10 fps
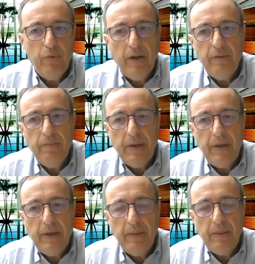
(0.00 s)
we have
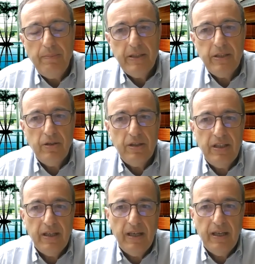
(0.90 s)
implemented a
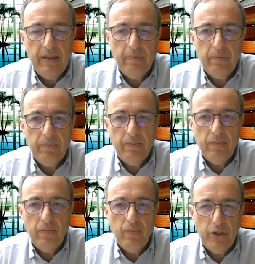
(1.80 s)
tiering
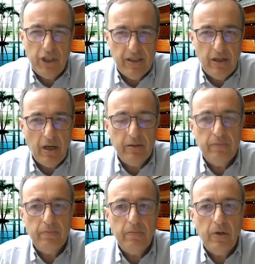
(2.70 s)
which is done
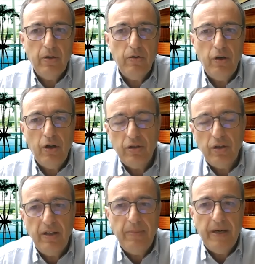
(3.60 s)
not
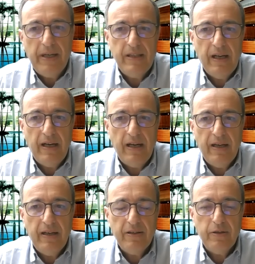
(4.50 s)
only by the
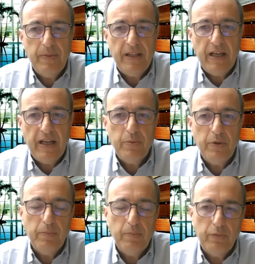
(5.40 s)
alliance
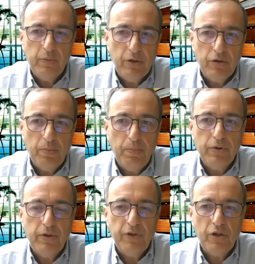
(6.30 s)
management, but with the
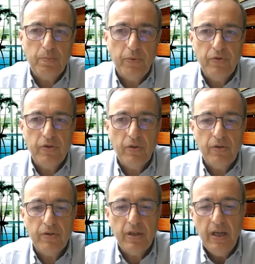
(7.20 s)
support of the
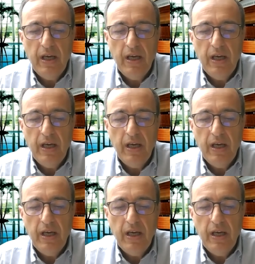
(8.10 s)
sponsors